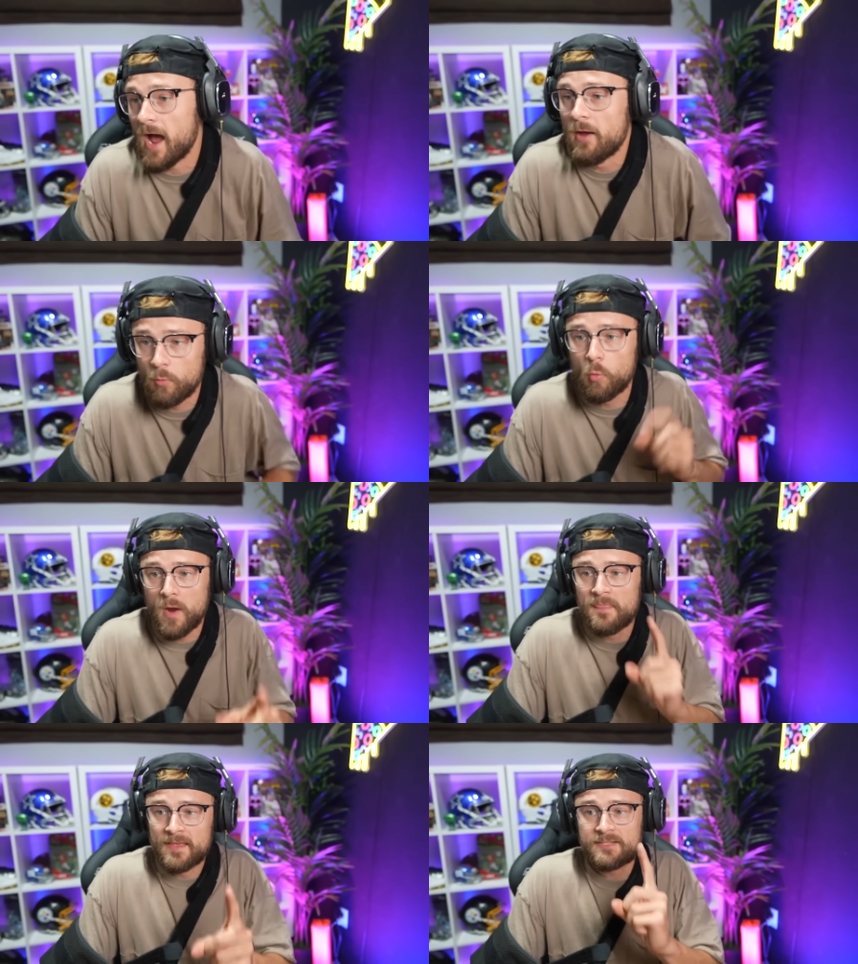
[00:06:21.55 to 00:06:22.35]
I will
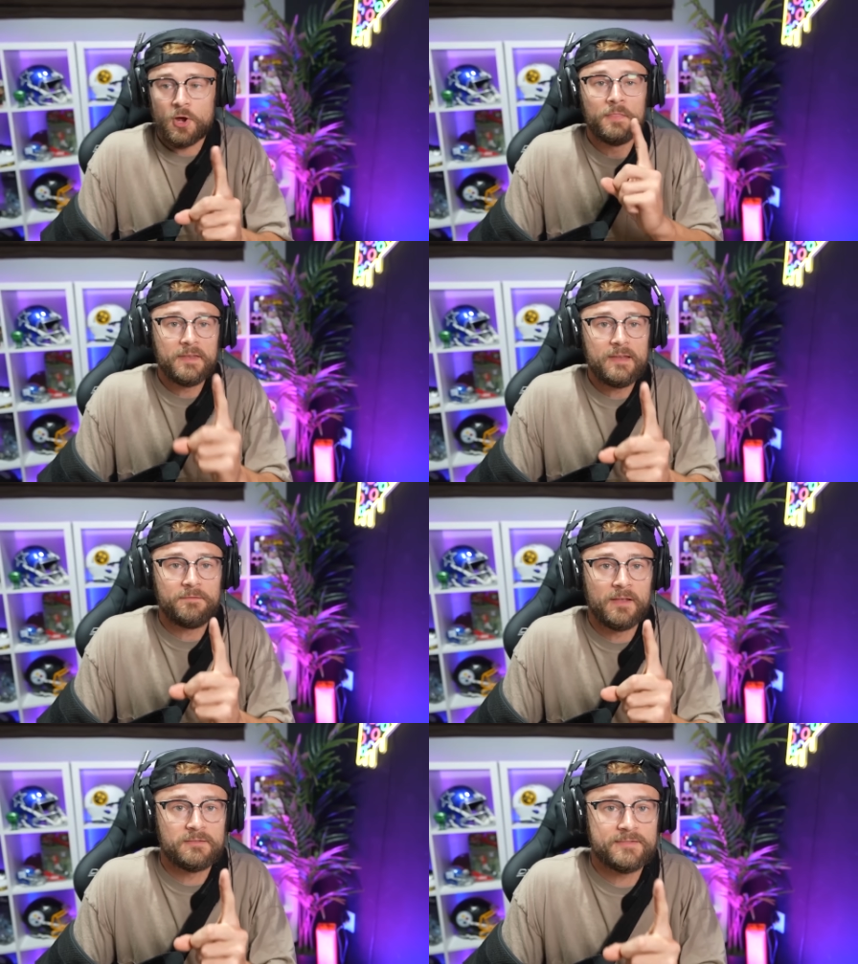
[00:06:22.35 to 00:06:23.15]
win this on the
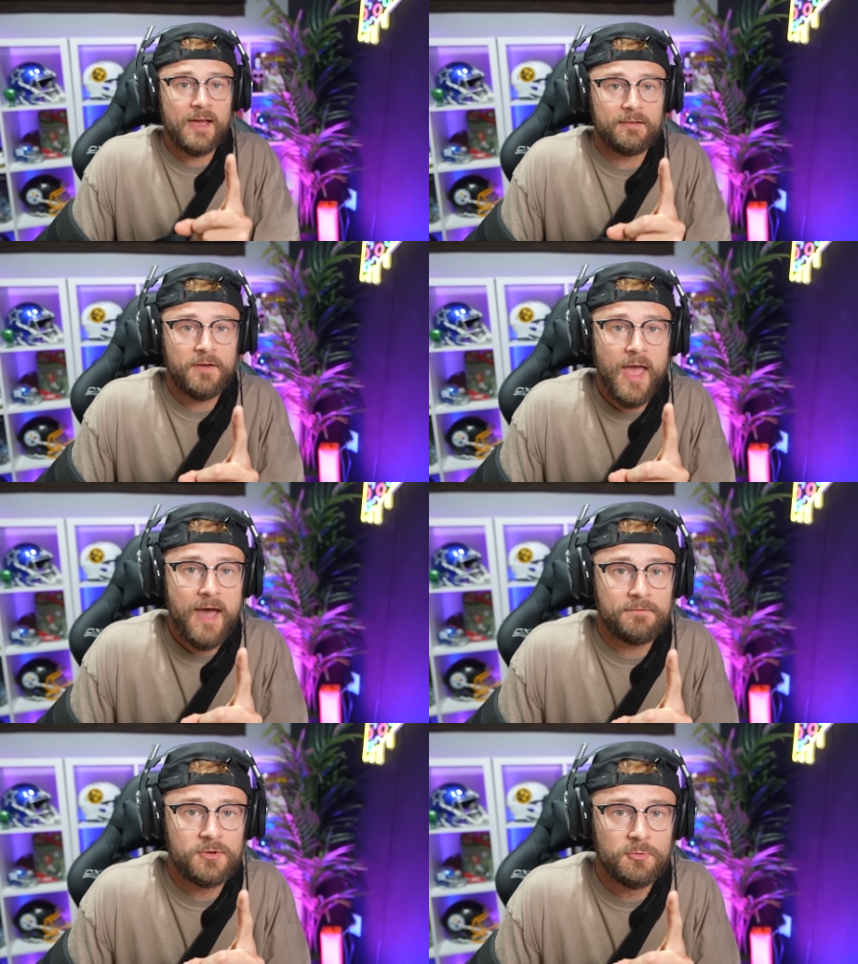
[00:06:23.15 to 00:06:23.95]
defensive side if I
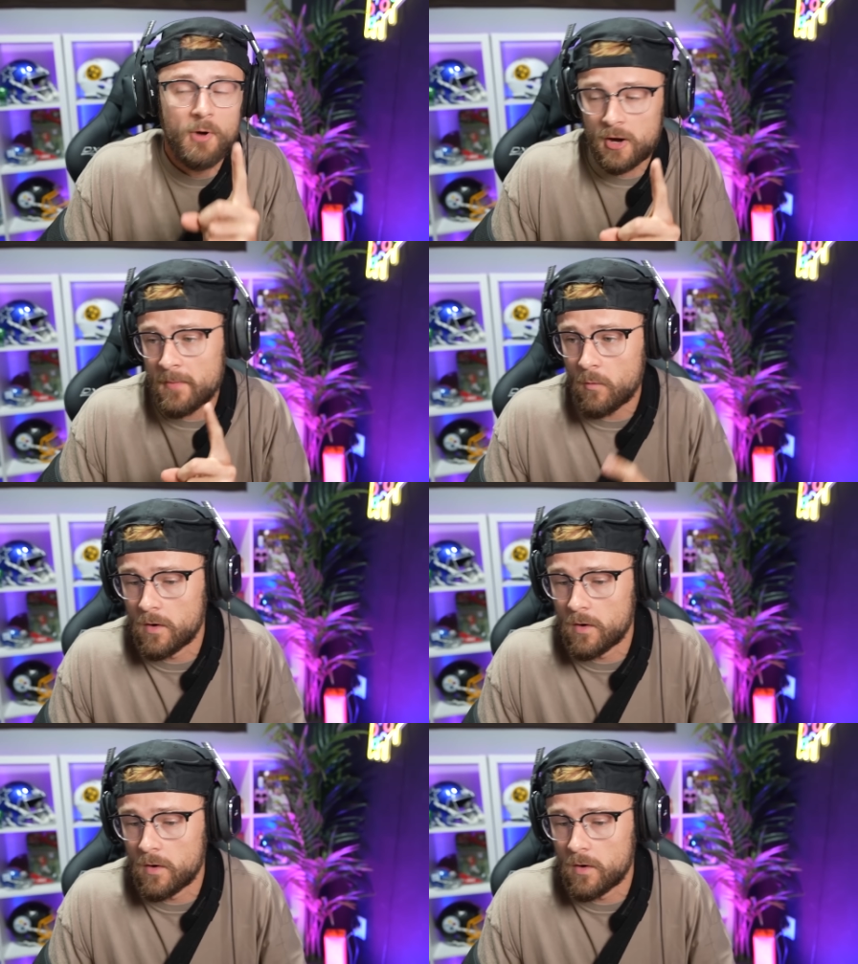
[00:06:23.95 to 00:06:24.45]
have to. Mark my